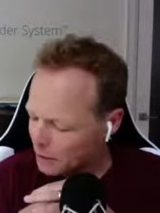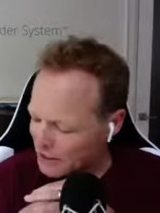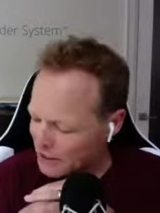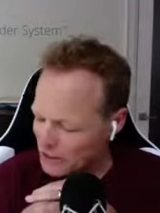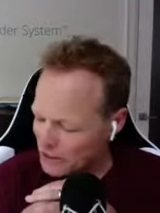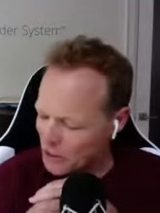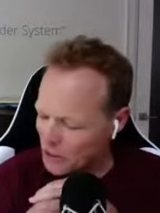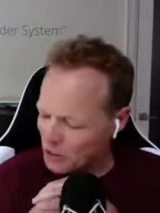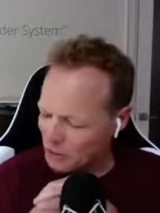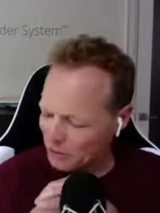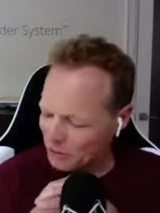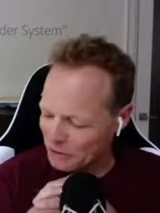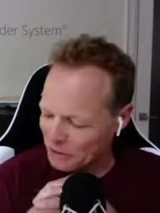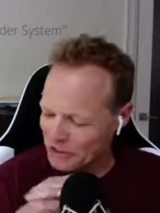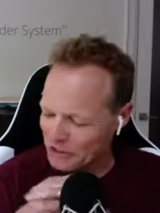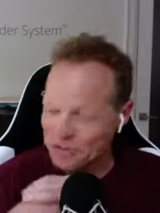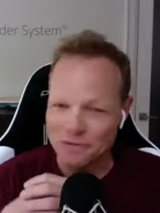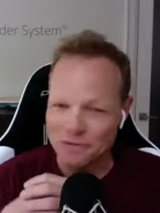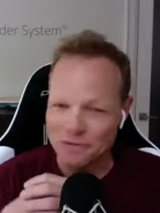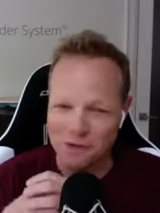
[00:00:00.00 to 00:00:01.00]
is called
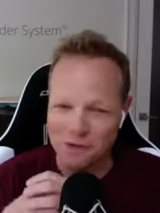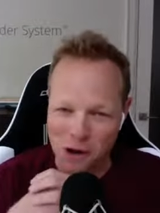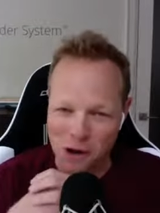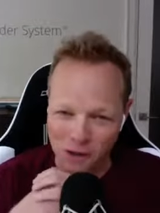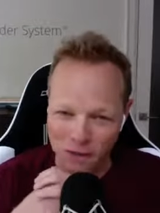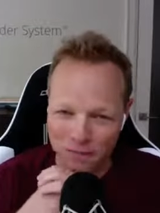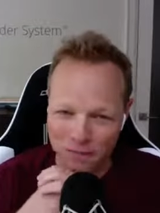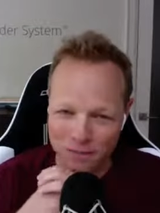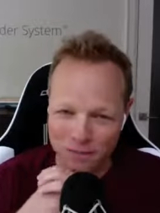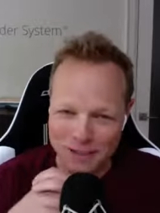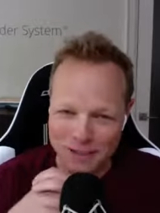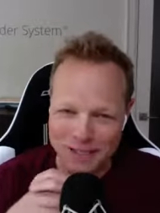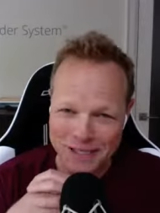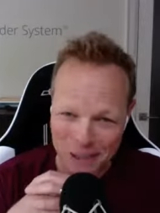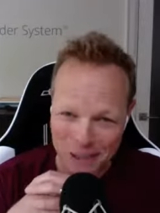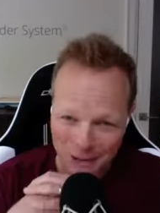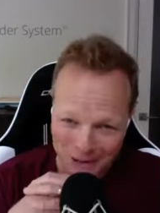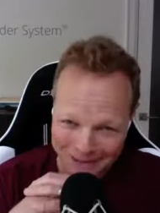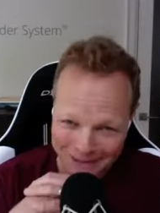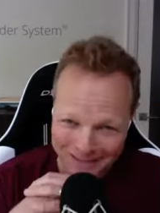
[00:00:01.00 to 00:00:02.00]
Evolved
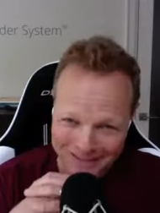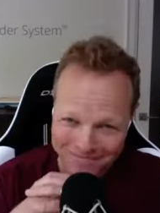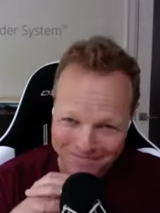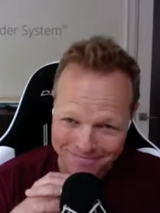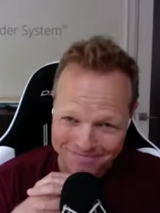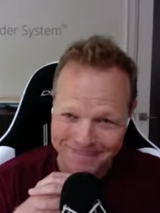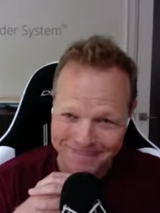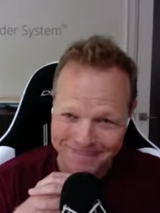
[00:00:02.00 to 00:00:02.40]
Selling.